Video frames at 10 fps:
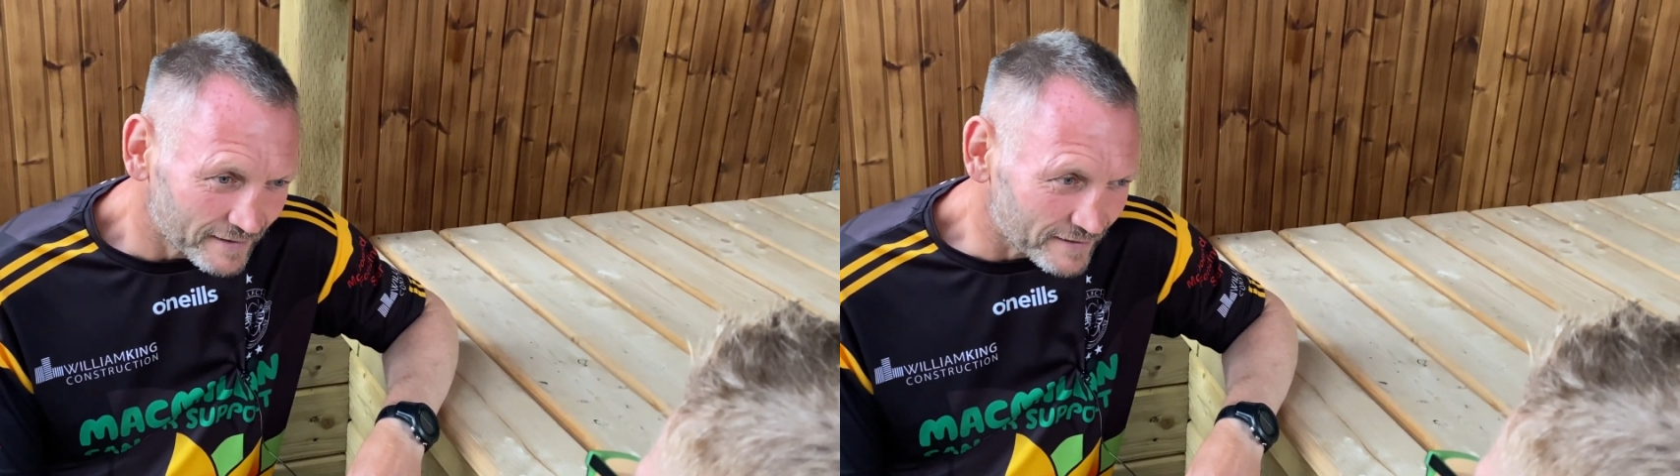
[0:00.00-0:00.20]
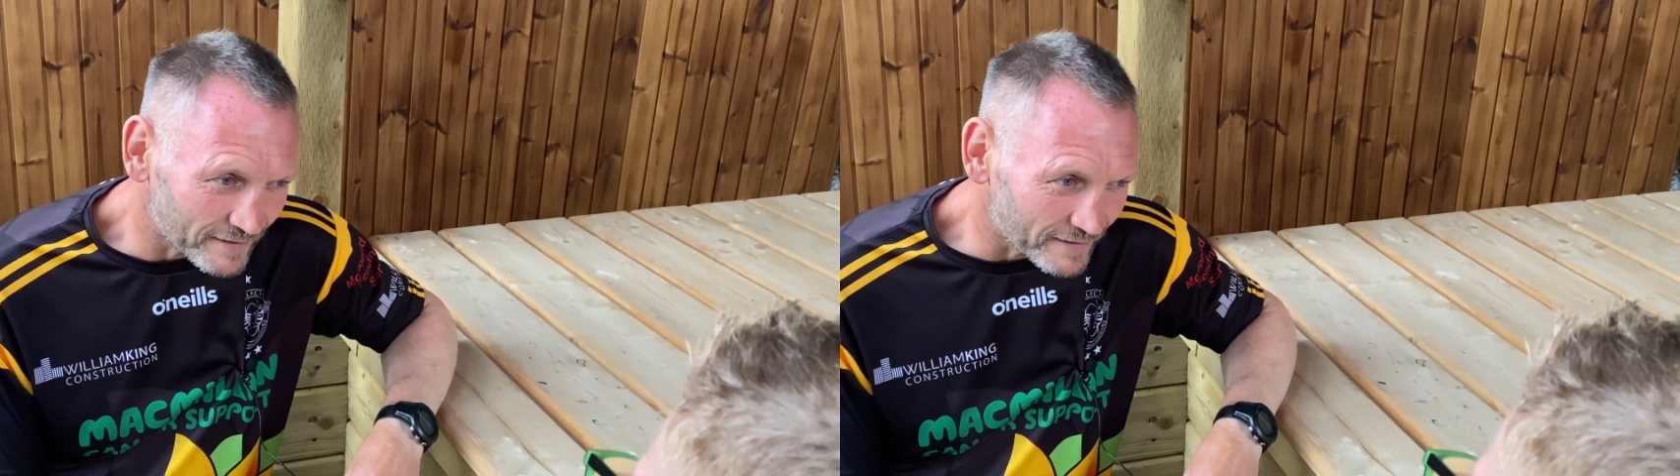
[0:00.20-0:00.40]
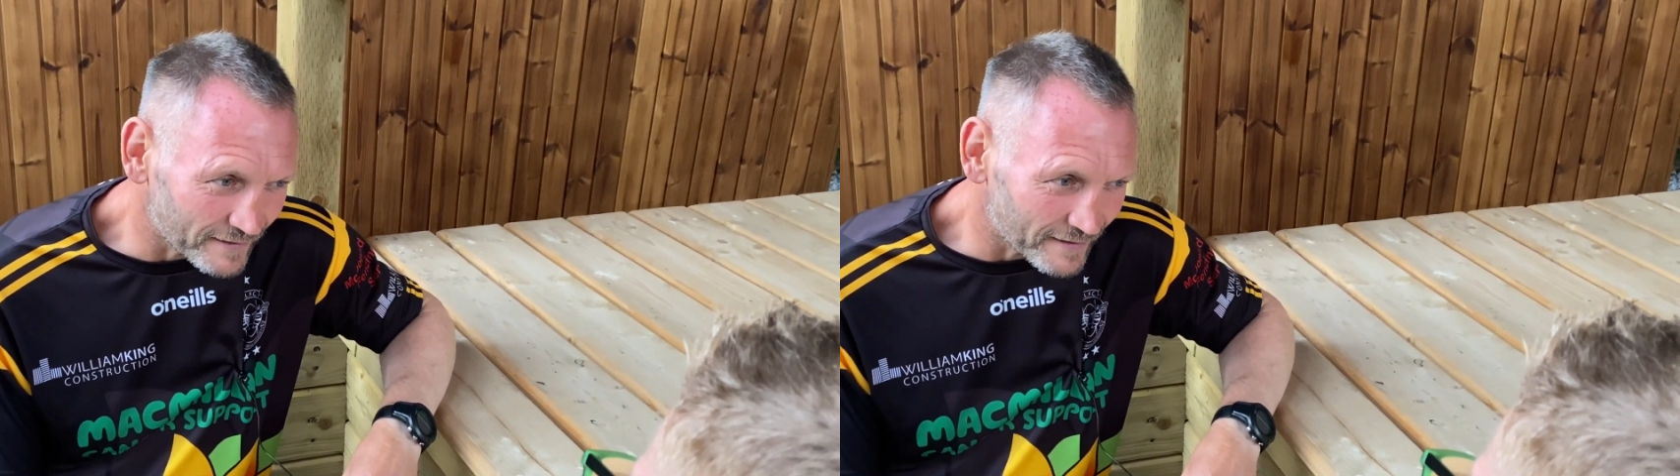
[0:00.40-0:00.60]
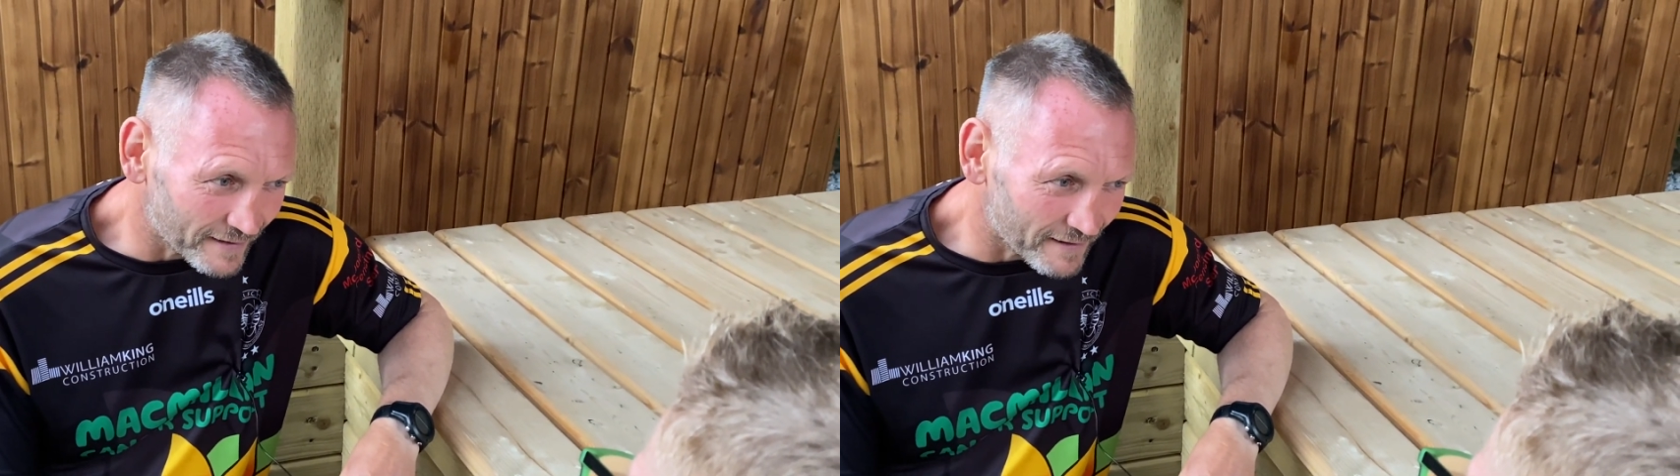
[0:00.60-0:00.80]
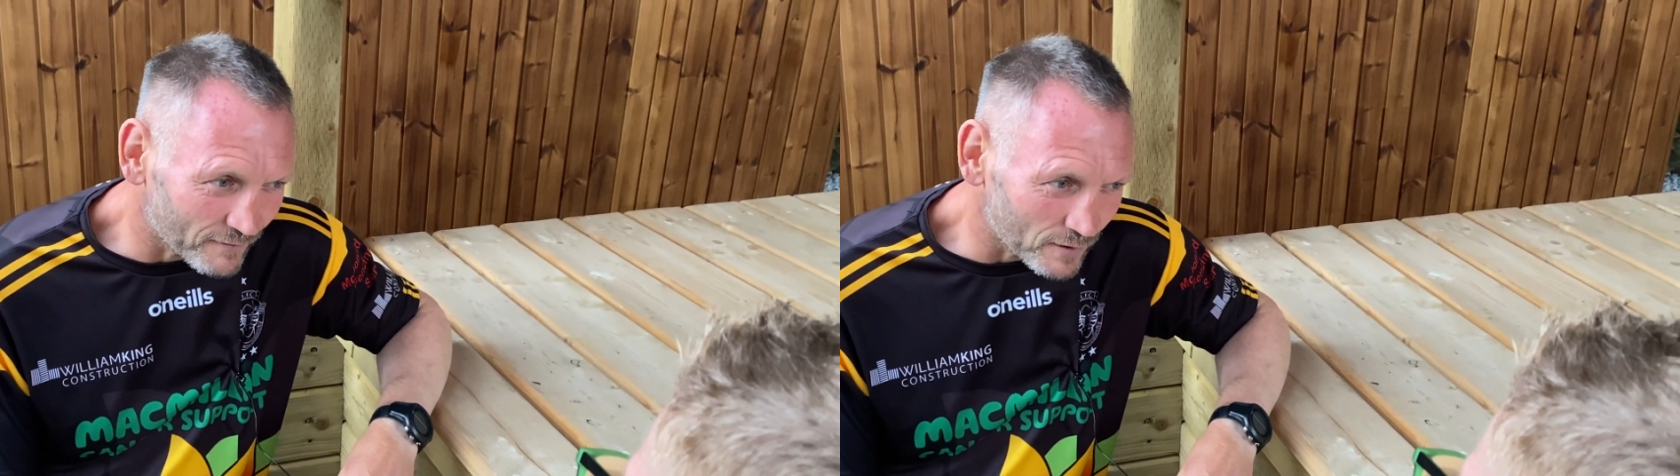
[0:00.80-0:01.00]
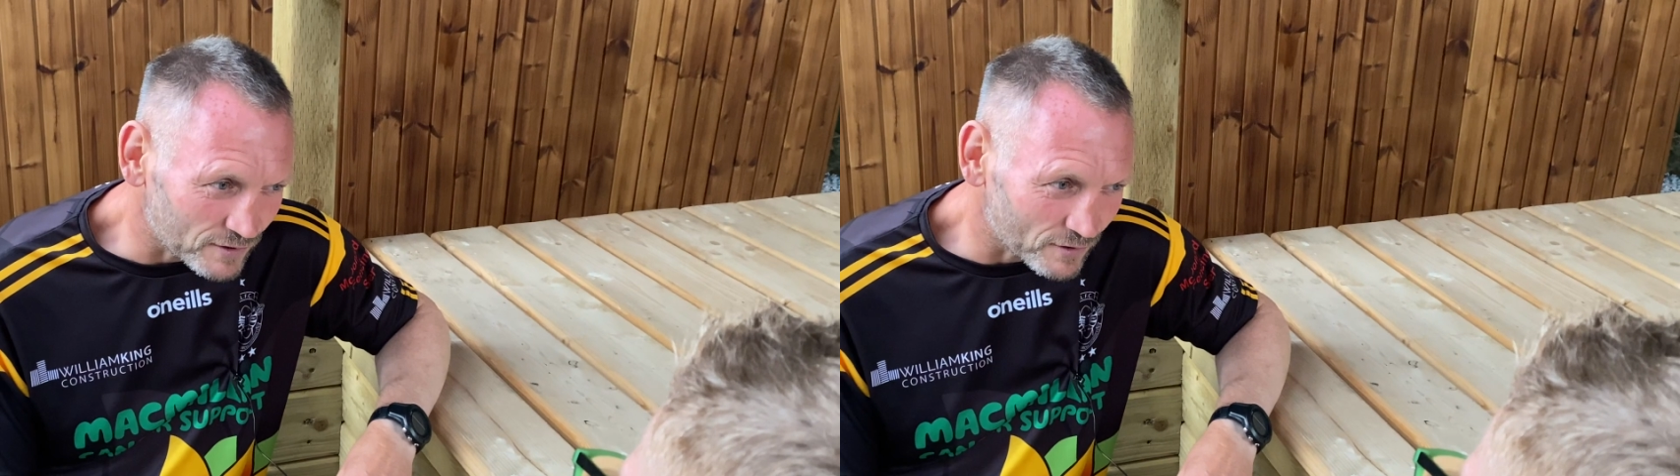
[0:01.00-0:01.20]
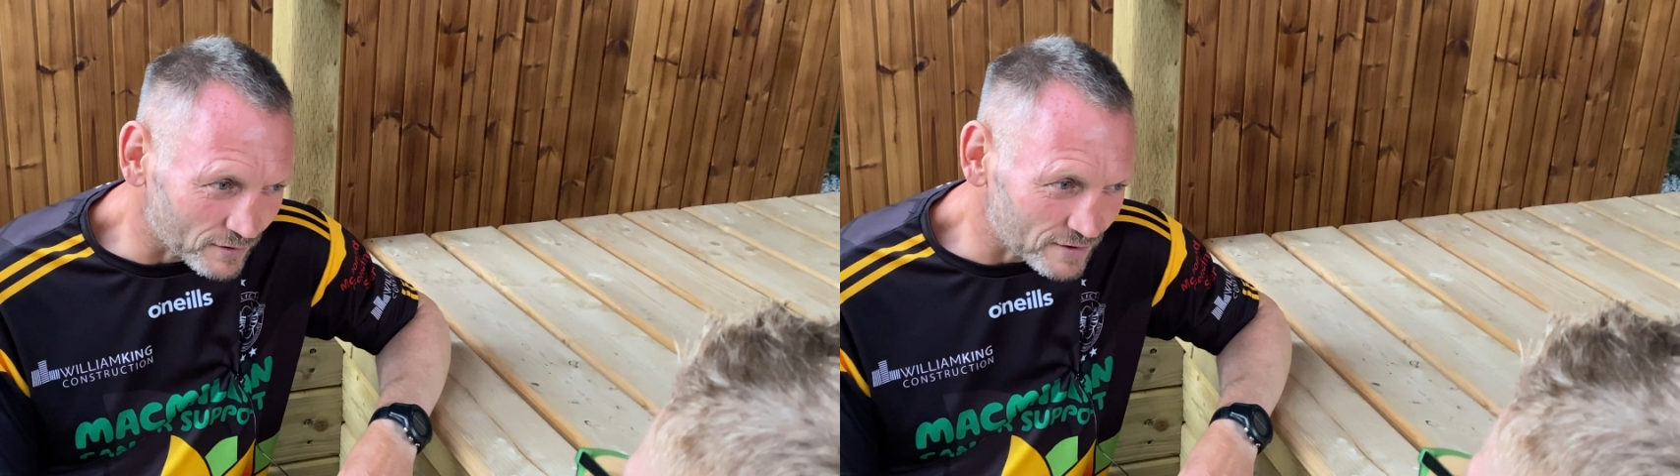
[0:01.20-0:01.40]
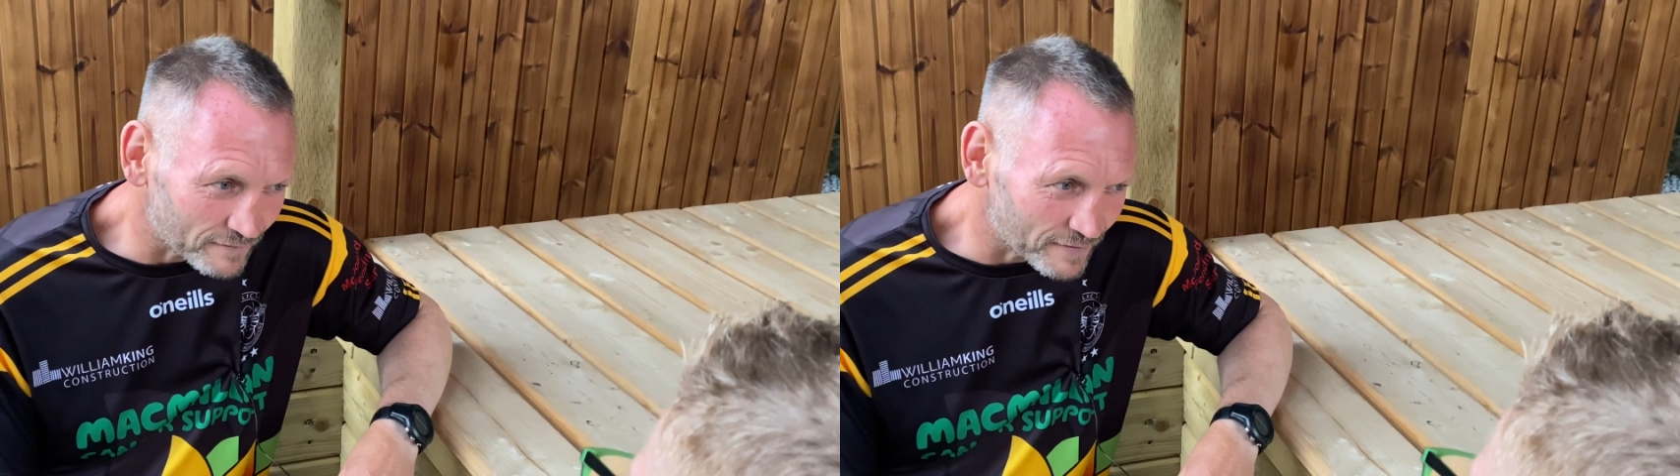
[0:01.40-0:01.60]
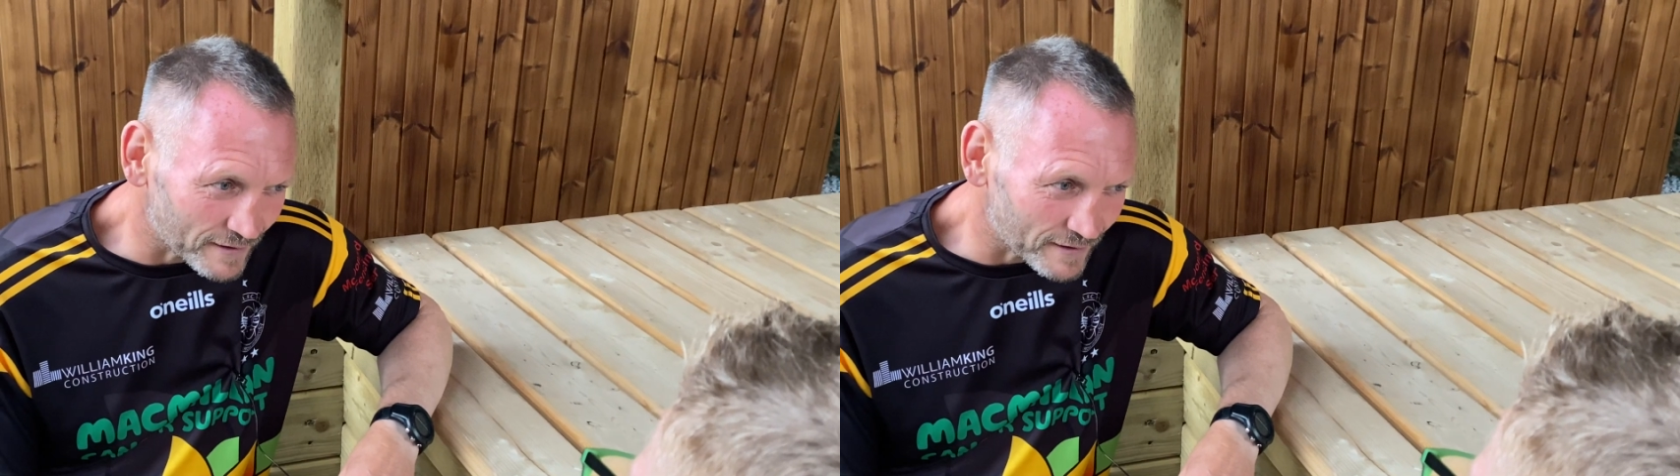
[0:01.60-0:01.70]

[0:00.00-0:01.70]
they have all sorts of